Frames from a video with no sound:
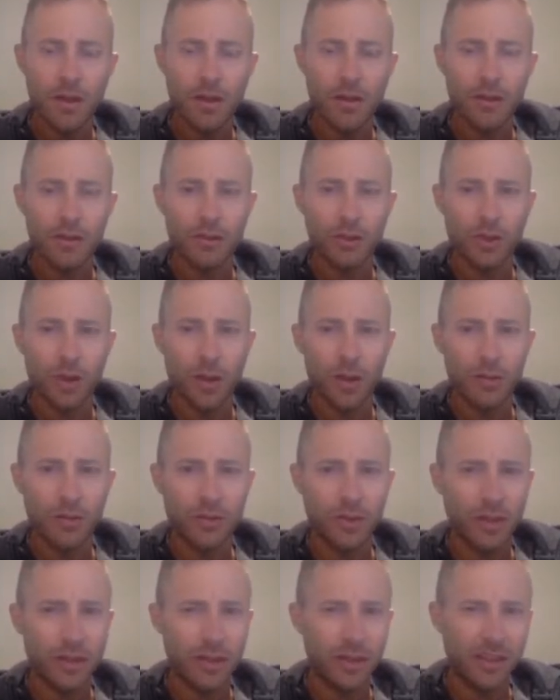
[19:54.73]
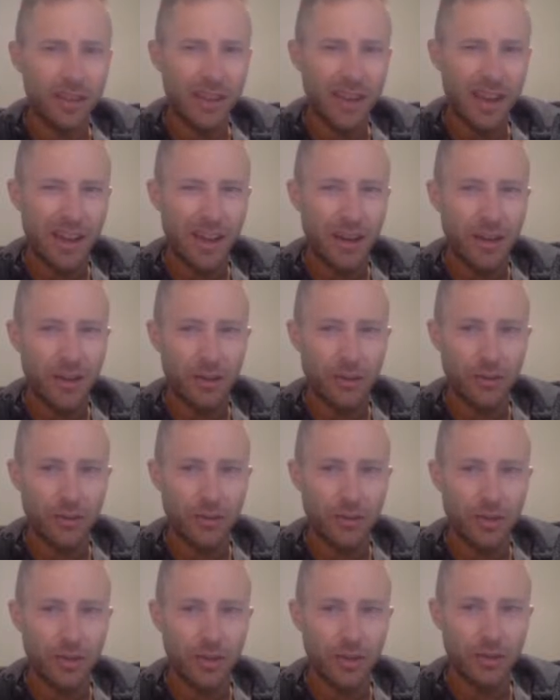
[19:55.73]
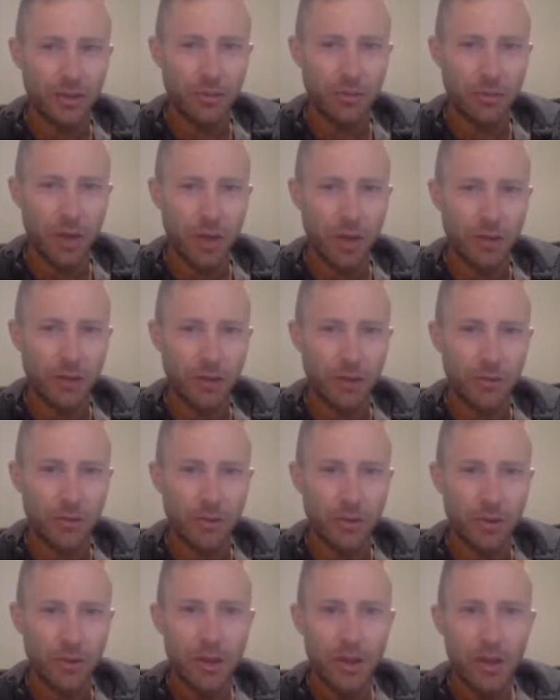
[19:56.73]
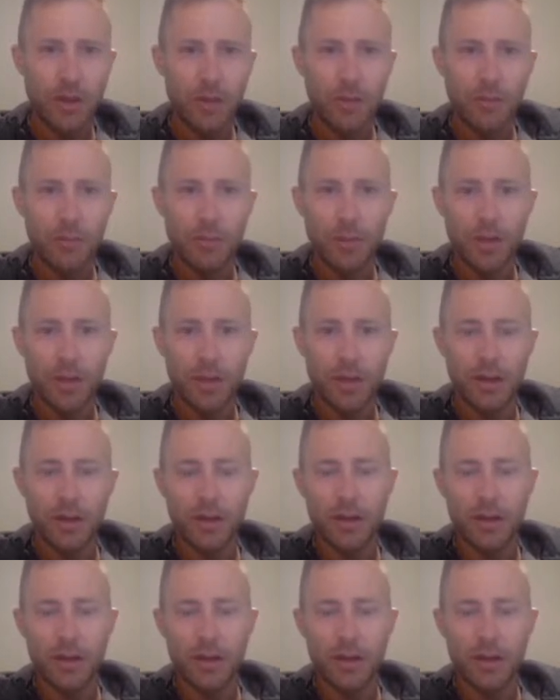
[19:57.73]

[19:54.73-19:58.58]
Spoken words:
so I would say, yeah, it is possible, but